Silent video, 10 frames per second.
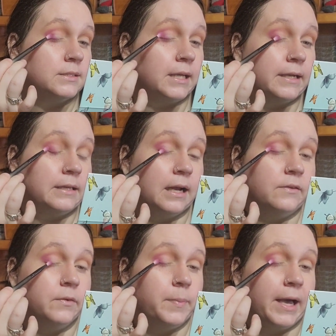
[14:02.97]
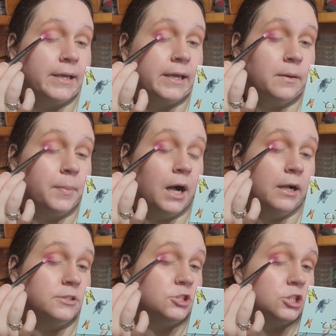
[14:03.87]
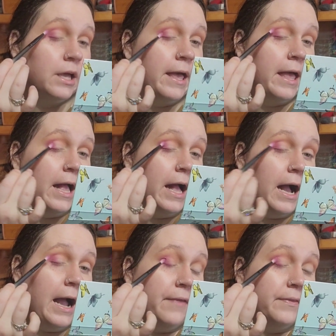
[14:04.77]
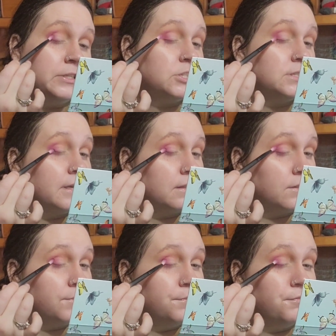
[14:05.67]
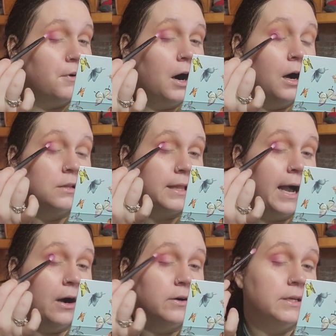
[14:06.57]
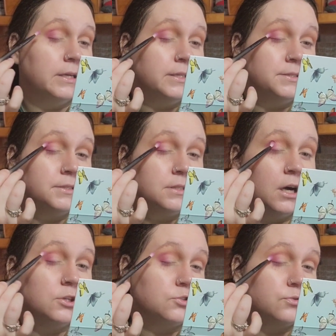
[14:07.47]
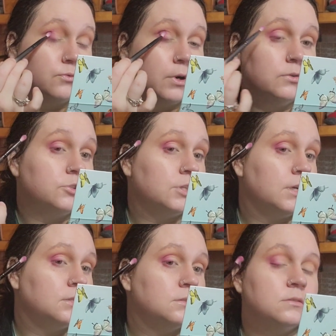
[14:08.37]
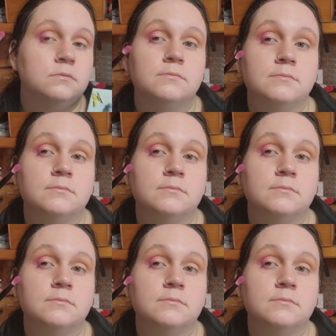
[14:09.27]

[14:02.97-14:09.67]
it's like not even packing a punch. And then just like the fallout is atrocious.